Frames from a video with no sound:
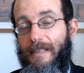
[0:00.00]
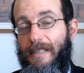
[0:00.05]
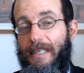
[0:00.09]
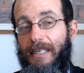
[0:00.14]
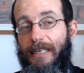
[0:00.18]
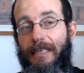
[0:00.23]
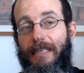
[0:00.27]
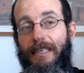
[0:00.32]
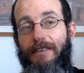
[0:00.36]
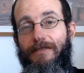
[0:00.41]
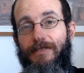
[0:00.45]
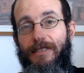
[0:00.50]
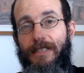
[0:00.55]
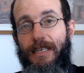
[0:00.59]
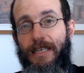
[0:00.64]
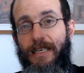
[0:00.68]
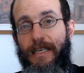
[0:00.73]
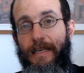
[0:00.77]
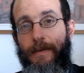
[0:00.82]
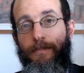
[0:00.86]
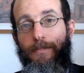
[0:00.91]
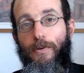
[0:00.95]

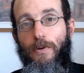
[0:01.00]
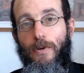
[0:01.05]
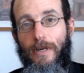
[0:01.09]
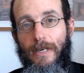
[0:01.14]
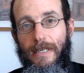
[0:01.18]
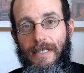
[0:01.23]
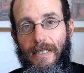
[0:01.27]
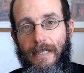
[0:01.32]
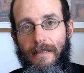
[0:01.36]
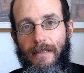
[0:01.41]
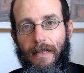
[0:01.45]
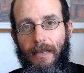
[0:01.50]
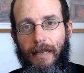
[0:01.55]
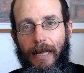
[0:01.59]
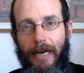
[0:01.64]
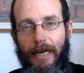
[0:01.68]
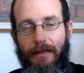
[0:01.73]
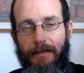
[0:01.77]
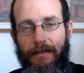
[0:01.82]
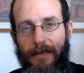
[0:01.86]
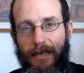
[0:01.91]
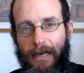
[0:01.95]
He pours in the
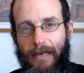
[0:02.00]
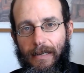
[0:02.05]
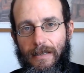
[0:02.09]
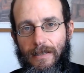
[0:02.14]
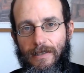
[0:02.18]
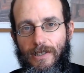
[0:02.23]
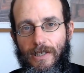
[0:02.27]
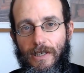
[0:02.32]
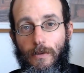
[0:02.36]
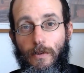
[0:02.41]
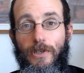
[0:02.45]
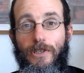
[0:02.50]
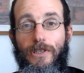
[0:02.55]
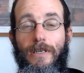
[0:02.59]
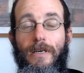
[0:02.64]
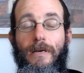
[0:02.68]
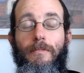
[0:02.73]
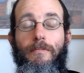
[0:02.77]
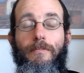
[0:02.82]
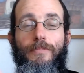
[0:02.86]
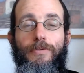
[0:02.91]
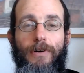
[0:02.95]
light, the energy, which
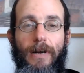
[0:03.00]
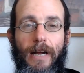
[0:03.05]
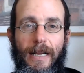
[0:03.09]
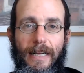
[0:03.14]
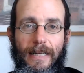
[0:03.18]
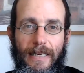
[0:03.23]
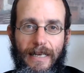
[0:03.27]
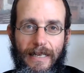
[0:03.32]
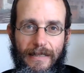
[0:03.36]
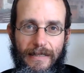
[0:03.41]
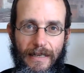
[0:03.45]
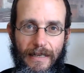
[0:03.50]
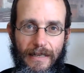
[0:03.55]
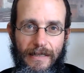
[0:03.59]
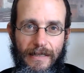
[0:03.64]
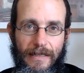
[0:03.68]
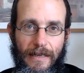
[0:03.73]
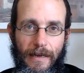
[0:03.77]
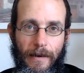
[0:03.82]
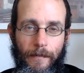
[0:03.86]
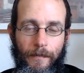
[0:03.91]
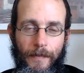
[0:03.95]
impregnates
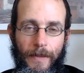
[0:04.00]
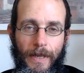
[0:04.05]
us.